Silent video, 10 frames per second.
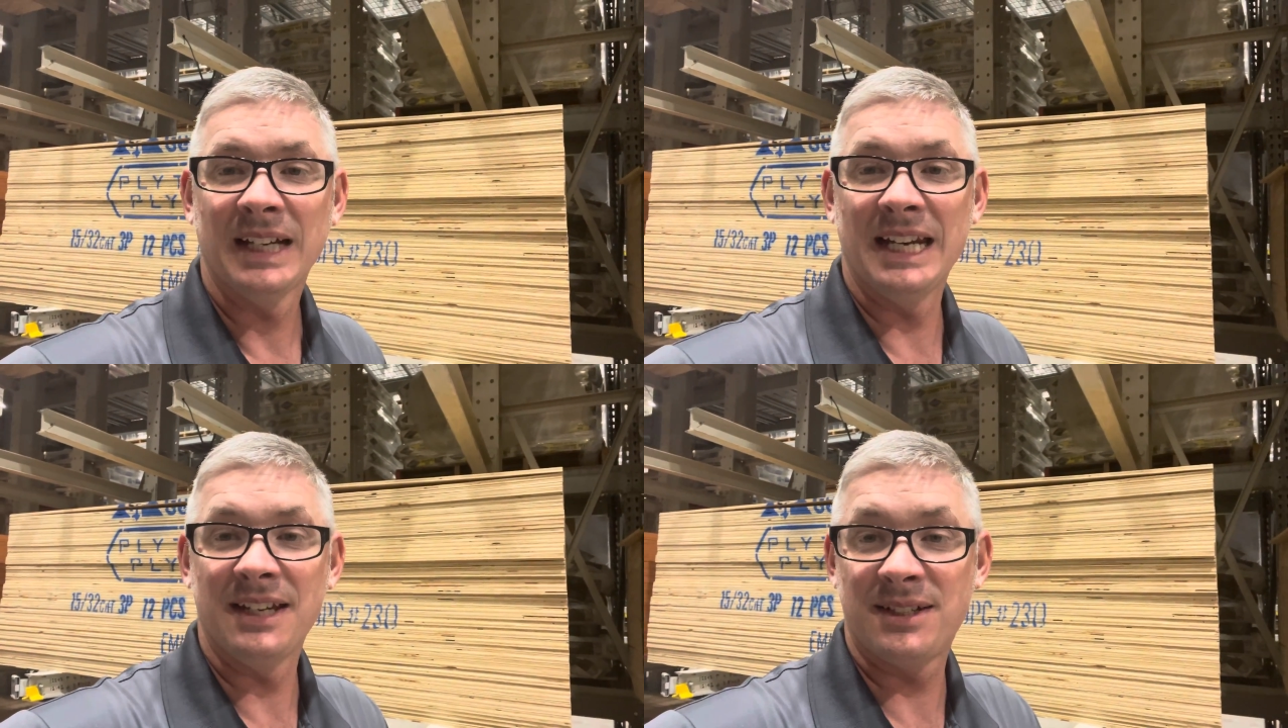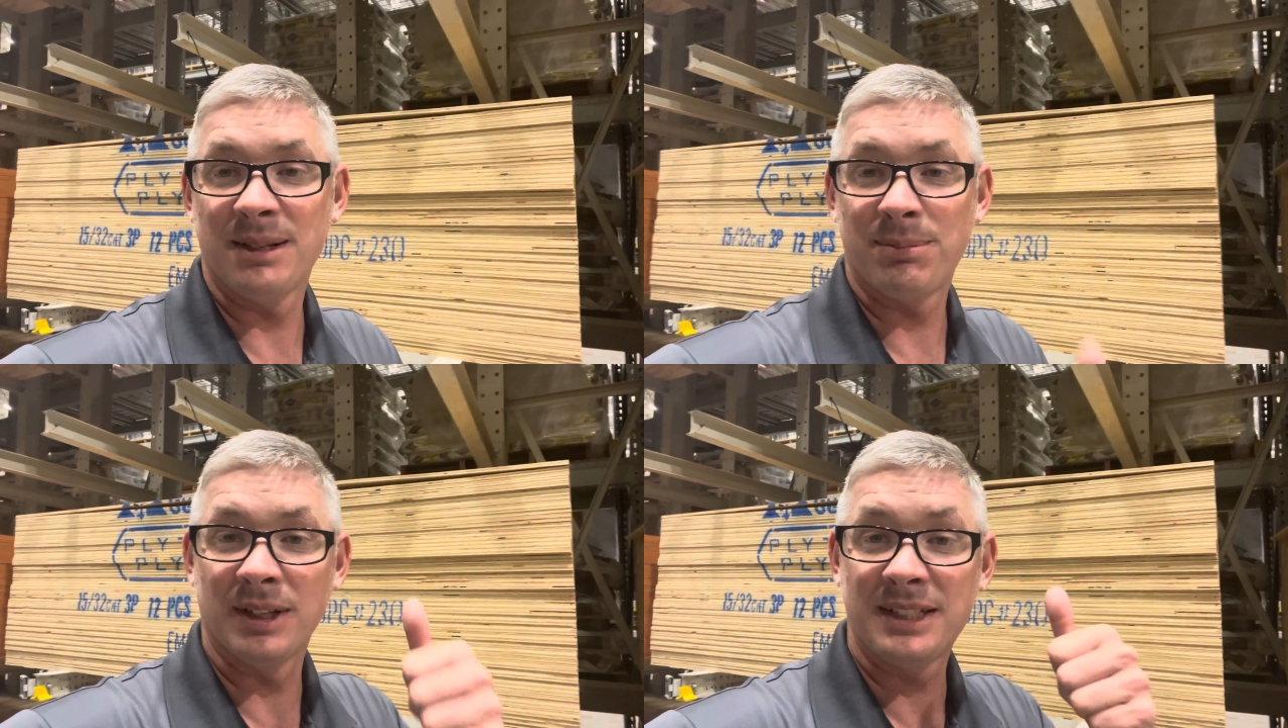And it's
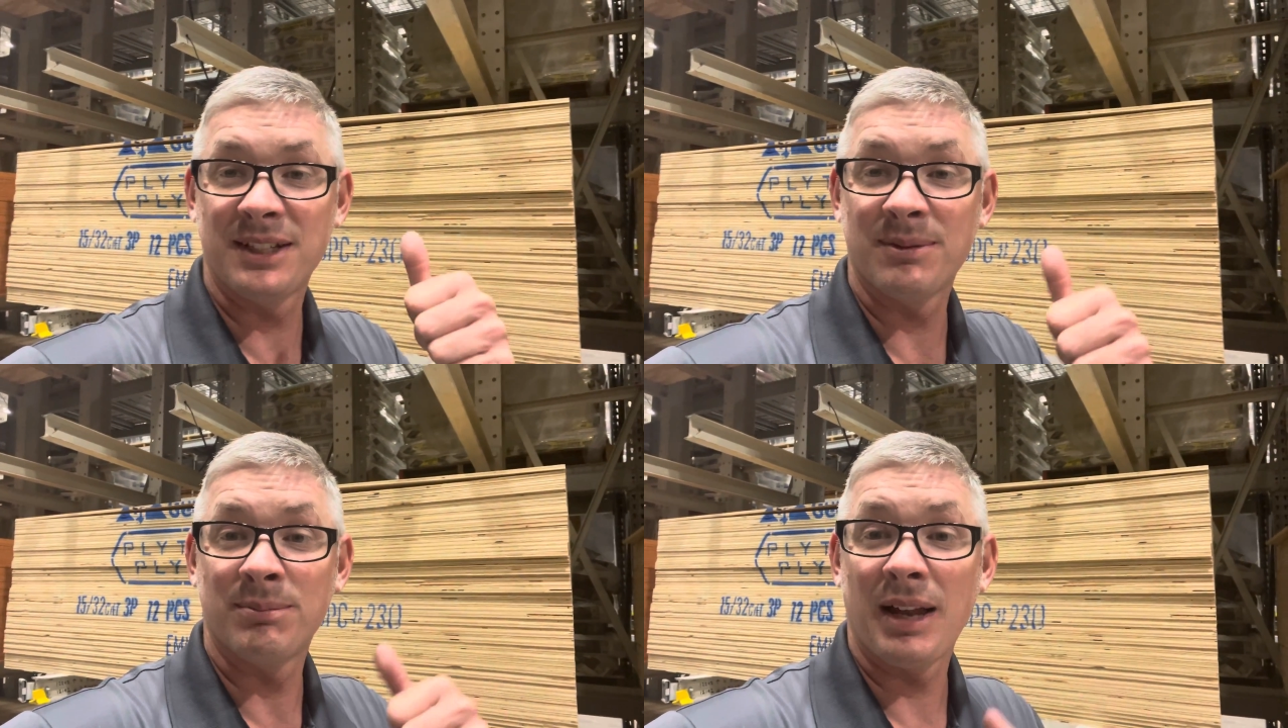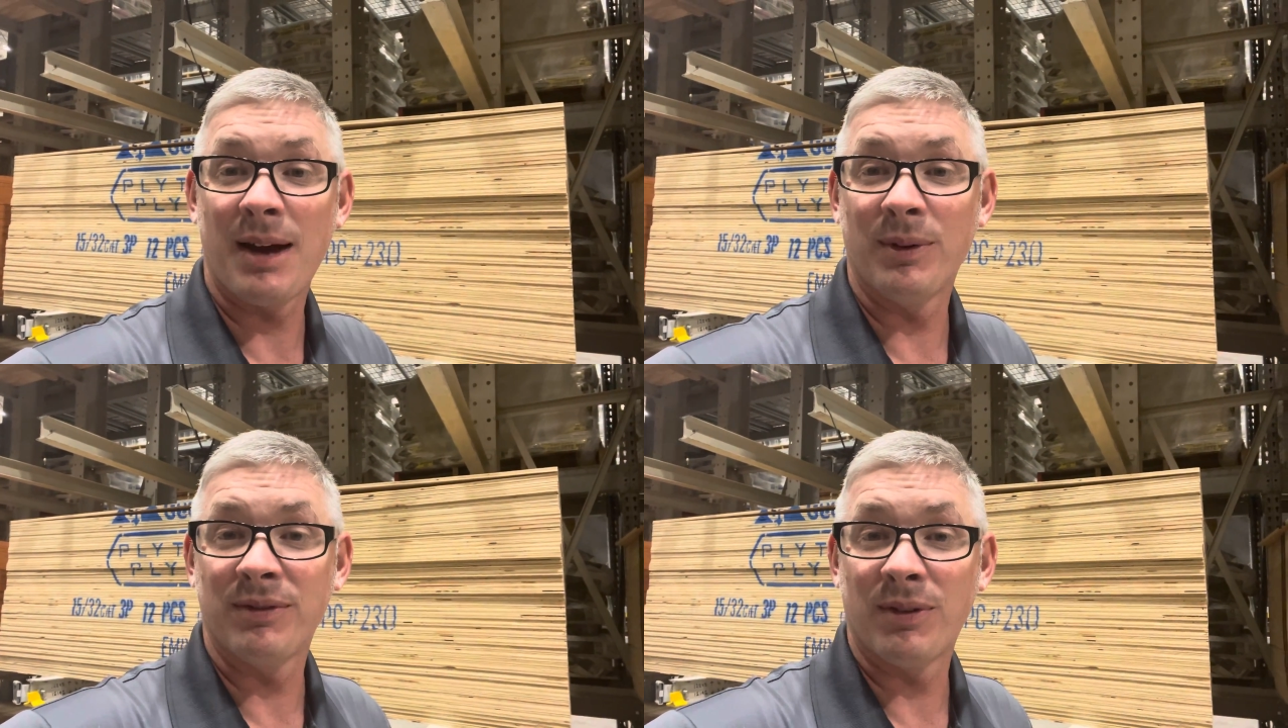simple. Let's get some
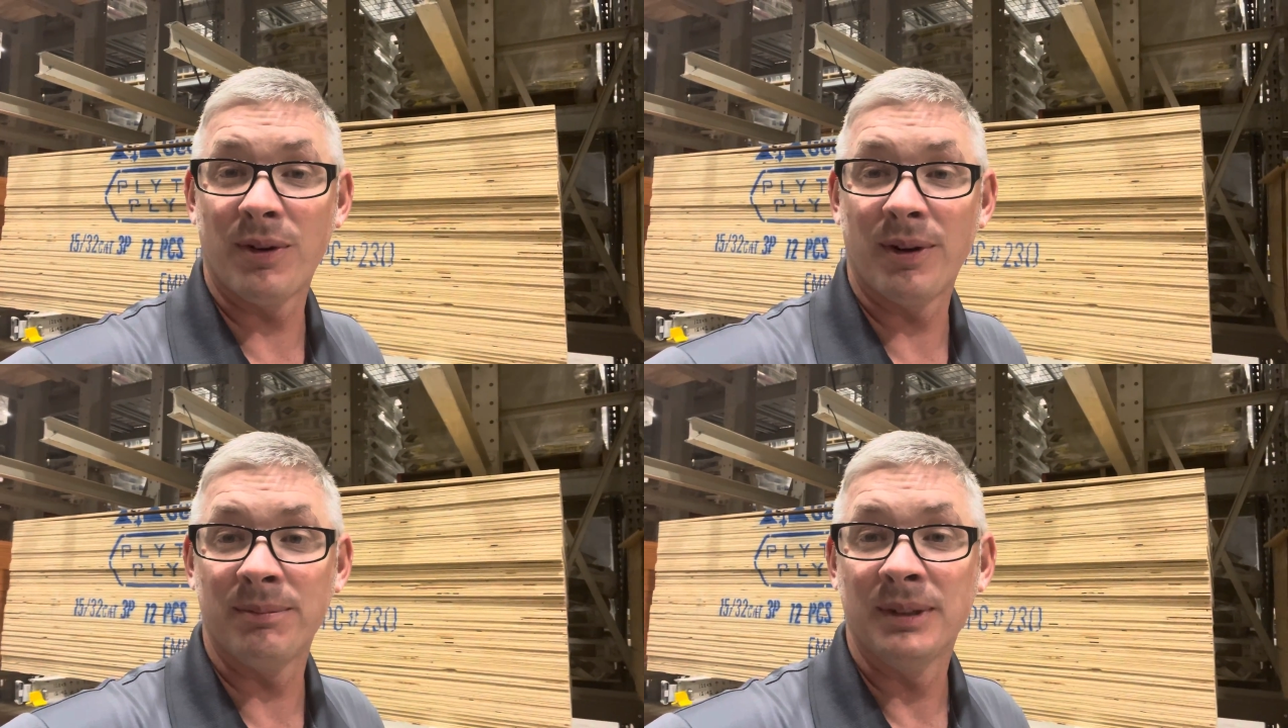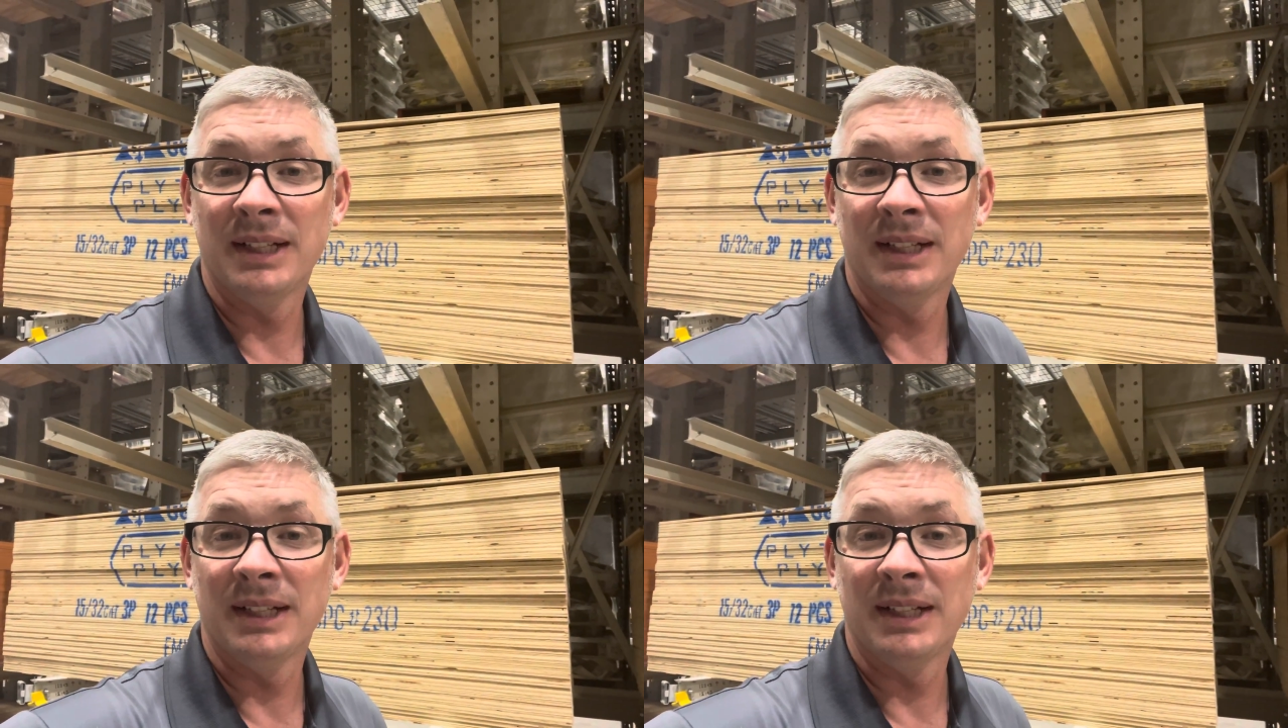plywood for them,